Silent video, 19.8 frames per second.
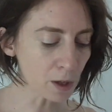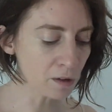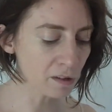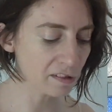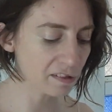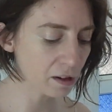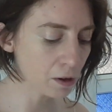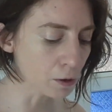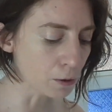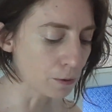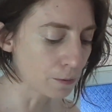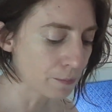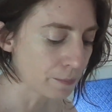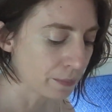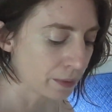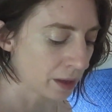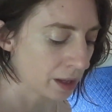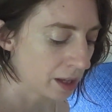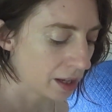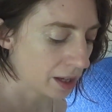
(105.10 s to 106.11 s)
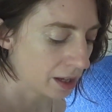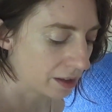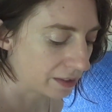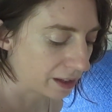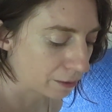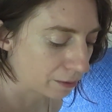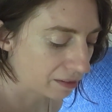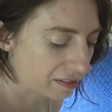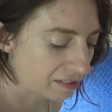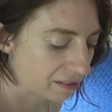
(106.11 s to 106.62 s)
So
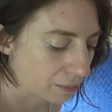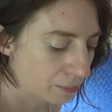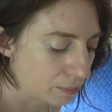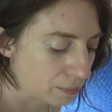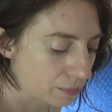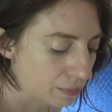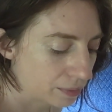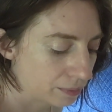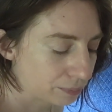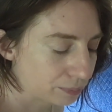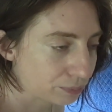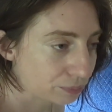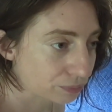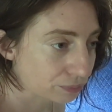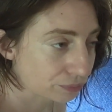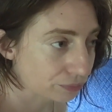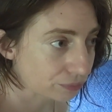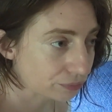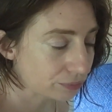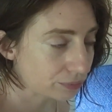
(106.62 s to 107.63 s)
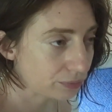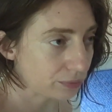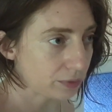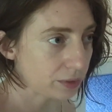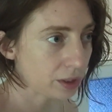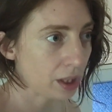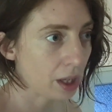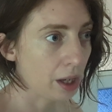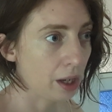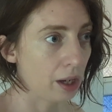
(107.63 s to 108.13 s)
there are some
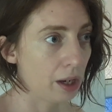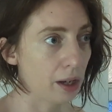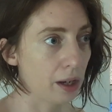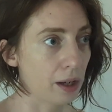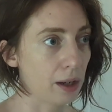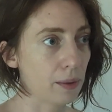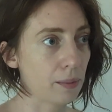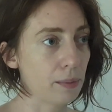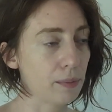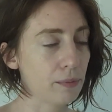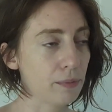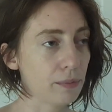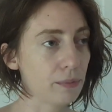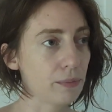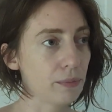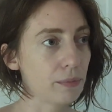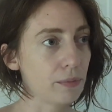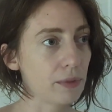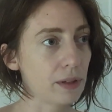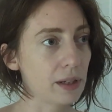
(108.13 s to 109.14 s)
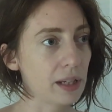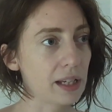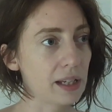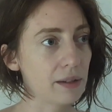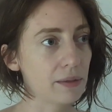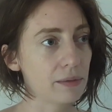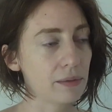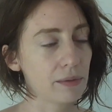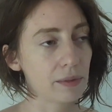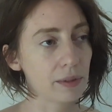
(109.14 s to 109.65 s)
I
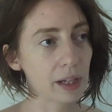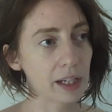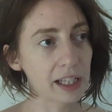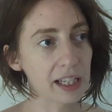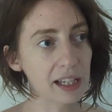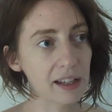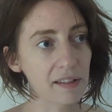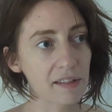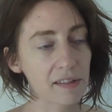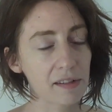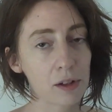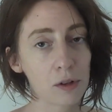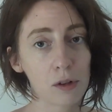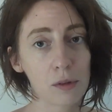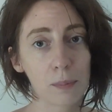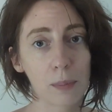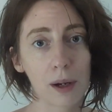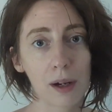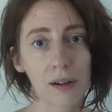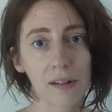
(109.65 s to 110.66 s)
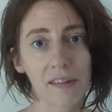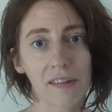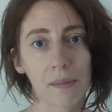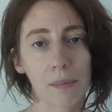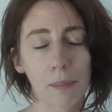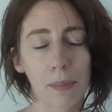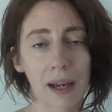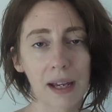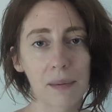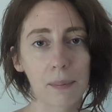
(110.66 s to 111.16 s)
guess good parts
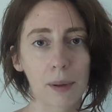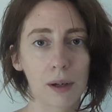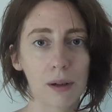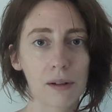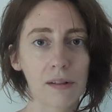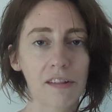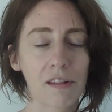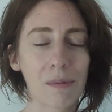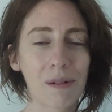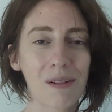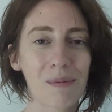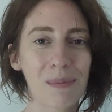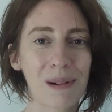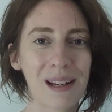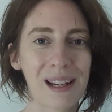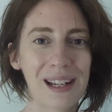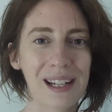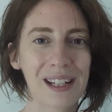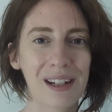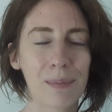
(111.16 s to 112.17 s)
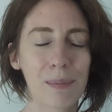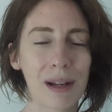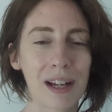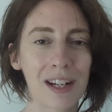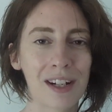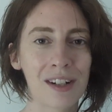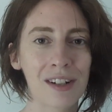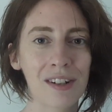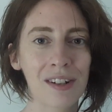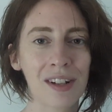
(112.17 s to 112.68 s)
and bad parts about playing in a
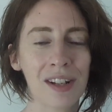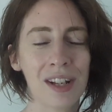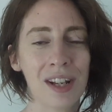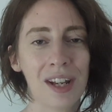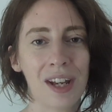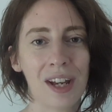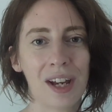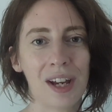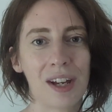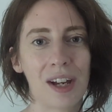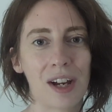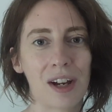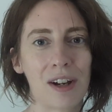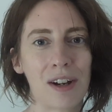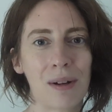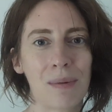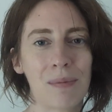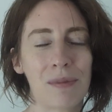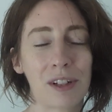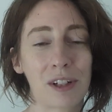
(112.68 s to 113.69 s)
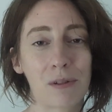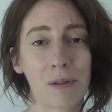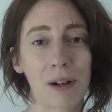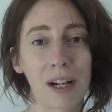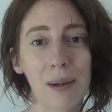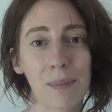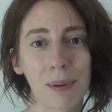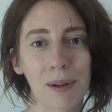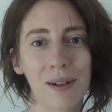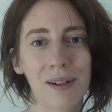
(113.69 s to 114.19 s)
band. The
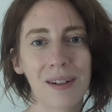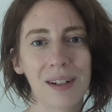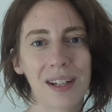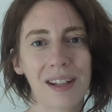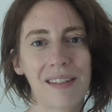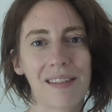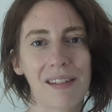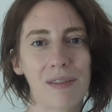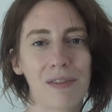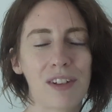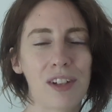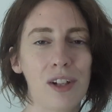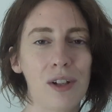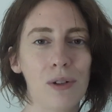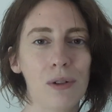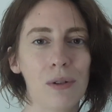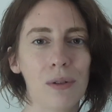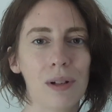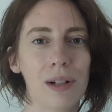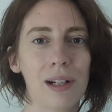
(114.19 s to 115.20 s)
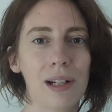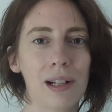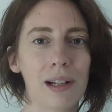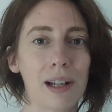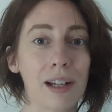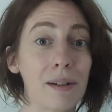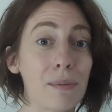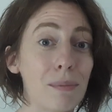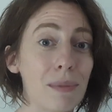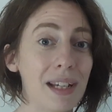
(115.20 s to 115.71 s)
great part is, if you,
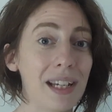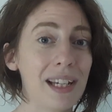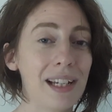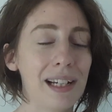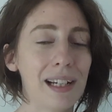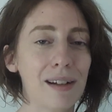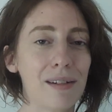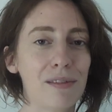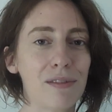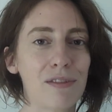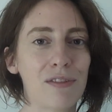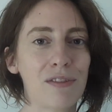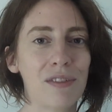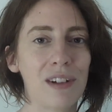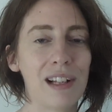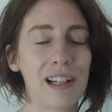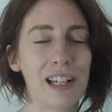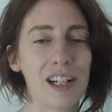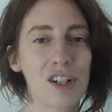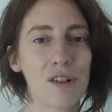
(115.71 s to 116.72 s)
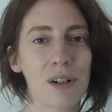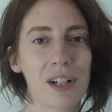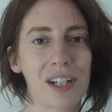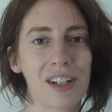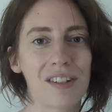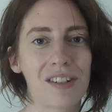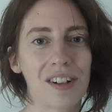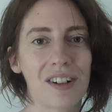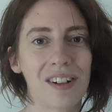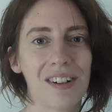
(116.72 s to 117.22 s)
like me, love electric
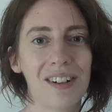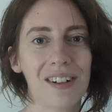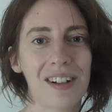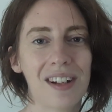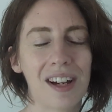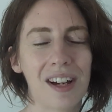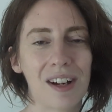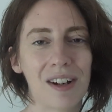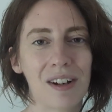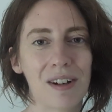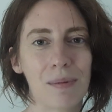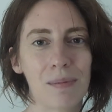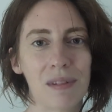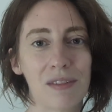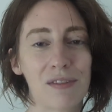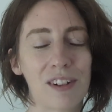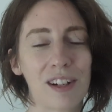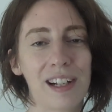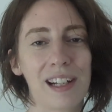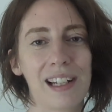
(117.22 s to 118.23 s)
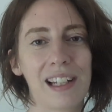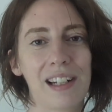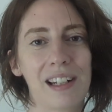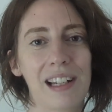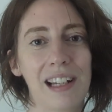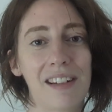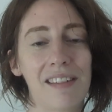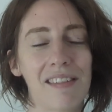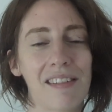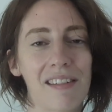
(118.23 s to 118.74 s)
guitar, the violin
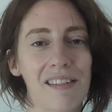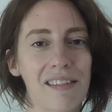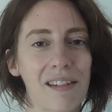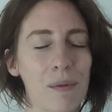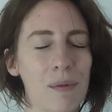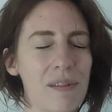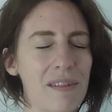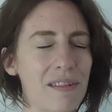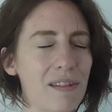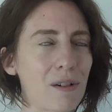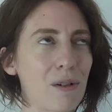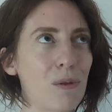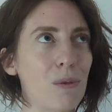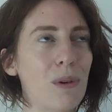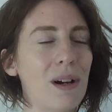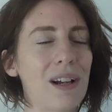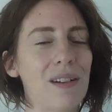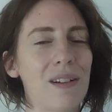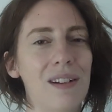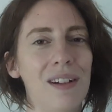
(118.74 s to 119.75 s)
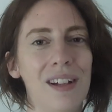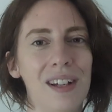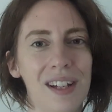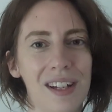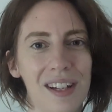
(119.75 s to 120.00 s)
lends itself so well